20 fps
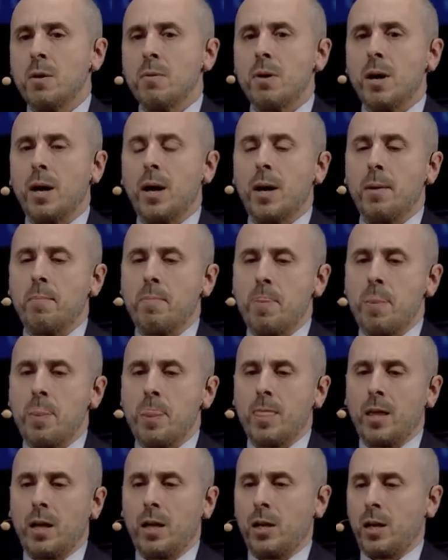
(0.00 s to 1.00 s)

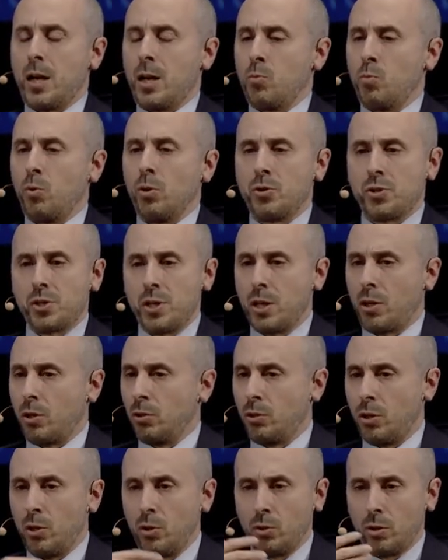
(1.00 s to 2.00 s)
And we'll see
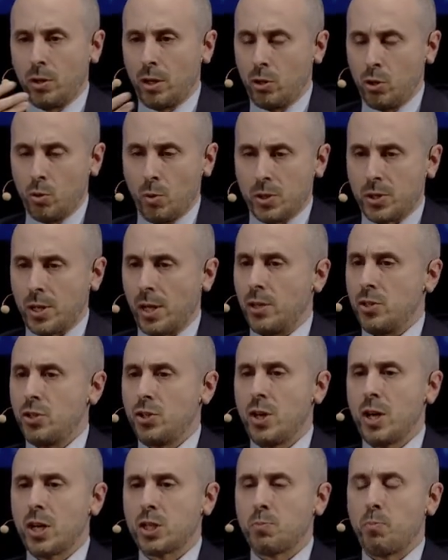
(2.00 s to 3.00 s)
continued U.S.
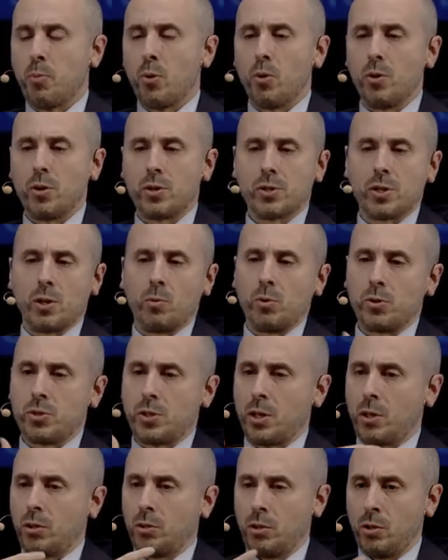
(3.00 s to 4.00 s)
LNG exports, and we'll
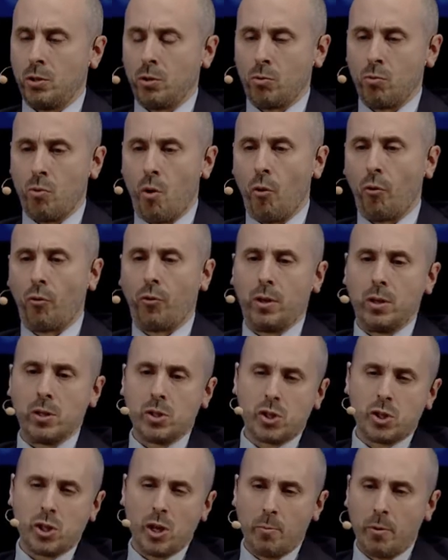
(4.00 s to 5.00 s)
see continued growth in
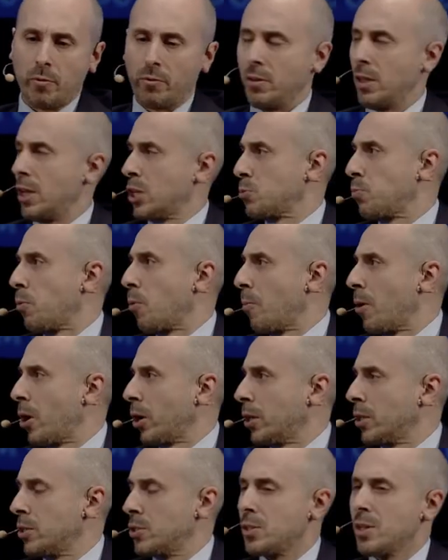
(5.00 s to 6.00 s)
some of the export
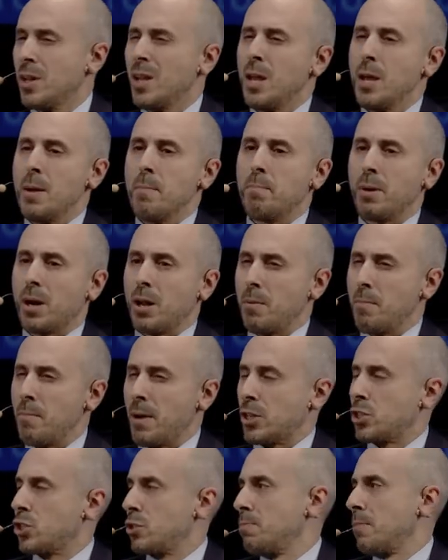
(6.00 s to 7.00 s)
markets, but at a
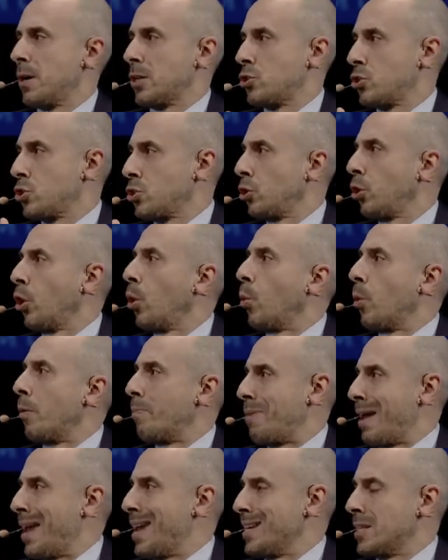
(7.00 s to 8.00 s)
much, much slower
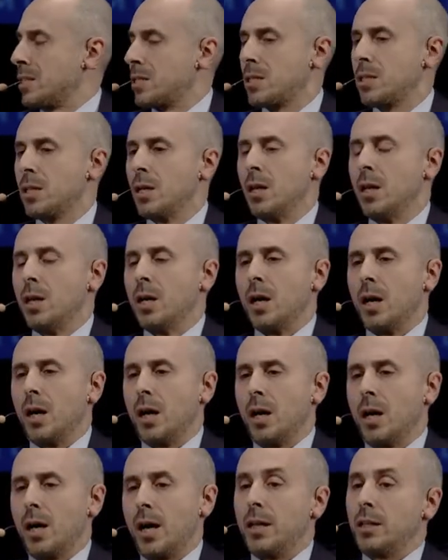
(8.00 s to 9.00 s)
pace.
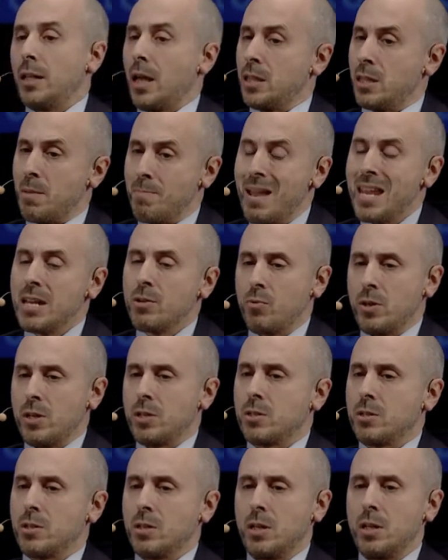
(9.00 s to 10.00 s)
And the main
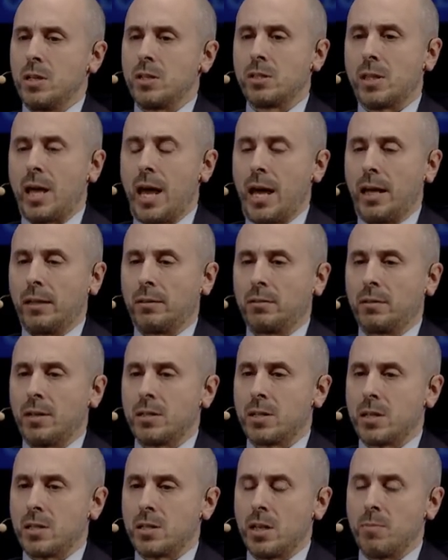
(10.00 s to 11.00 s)
reason is that,
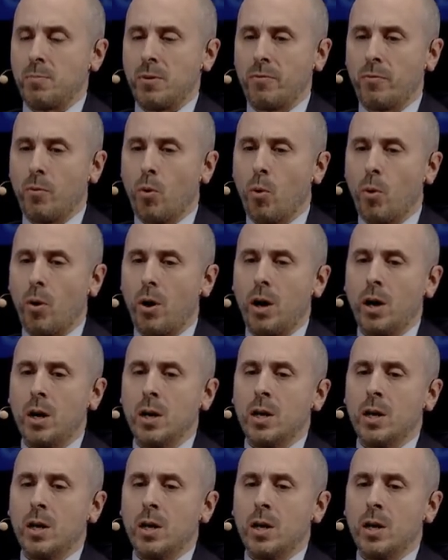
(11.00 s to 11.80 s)
as I said before,